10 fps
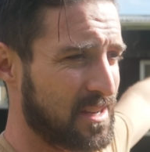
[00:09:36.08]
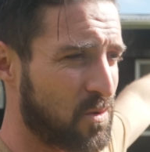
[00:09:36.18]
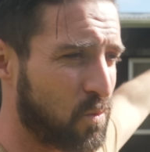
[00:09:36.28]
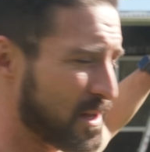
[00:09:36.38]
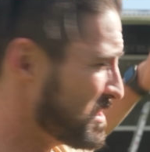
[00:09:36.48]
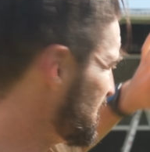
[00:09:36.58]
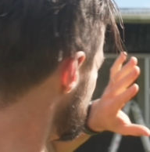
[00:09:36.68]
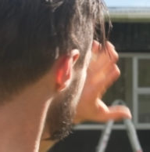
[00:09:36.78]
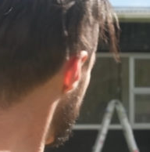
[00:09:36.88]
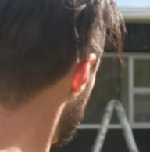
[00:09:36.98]
Once I
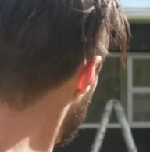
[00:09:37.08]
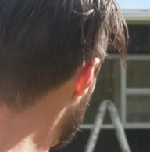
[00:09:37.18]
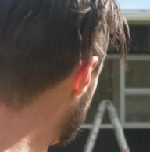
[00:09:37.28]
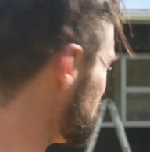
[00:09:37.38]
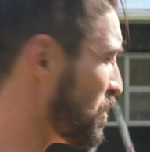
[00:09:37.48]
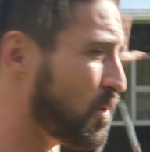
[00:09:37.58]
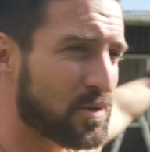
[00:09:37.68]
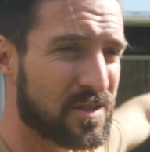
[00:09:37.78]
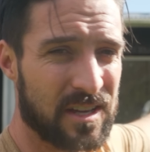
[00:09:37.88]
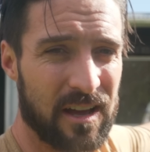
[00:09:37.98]
take off the
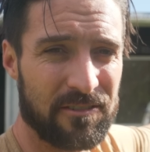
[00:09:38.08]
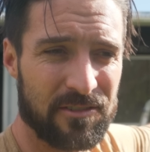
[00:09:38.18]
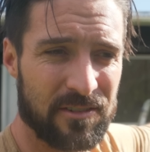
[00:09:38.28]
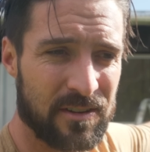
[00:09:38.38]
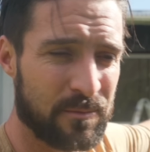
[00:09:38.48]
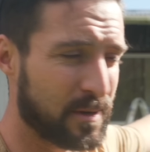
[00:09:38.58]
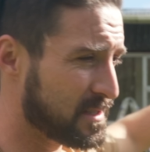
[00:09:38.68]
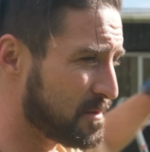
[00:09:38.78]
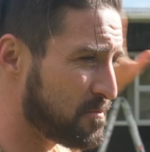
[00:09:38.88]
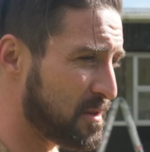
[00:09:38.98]
old stuff, because
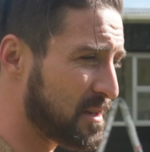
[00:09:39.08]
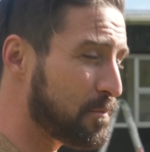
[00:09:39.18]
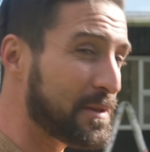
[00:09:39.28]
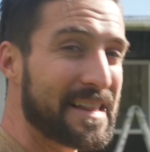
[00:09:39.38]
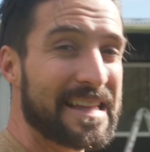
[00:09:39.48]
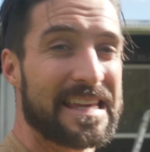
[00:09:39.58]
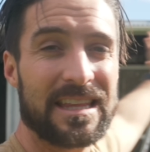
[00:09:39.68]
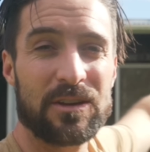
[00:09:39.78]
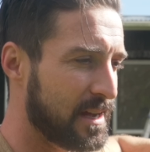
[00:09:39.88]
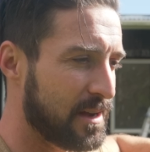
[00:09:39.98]
I'm gonna be
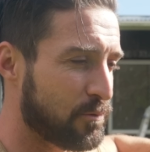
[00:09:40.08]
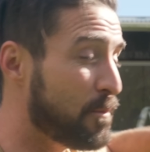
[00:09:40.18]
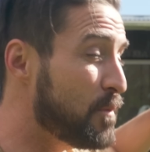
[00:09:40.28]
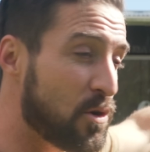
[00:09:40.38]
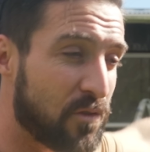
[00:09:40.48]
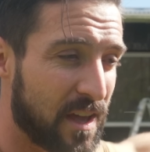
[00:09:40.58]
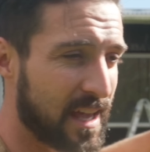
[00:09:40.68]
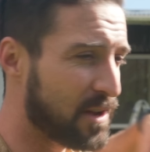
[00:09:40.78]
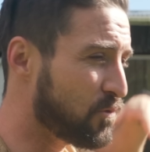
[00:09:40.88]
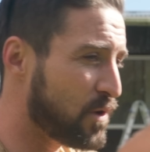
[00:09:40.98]
completely removing
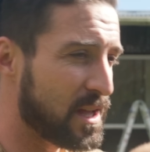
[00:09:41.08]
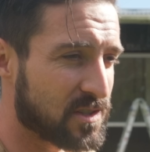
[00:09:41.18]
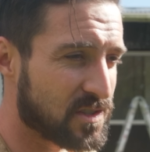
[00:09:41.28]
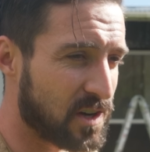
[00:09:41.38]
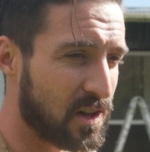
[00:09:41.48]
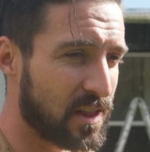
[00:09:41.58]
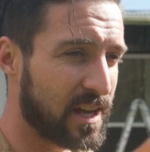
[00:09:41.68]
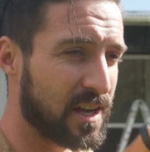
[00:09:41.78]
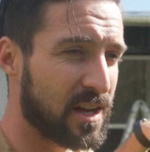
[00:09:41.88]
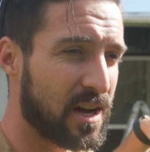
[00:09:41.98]
and reinstalling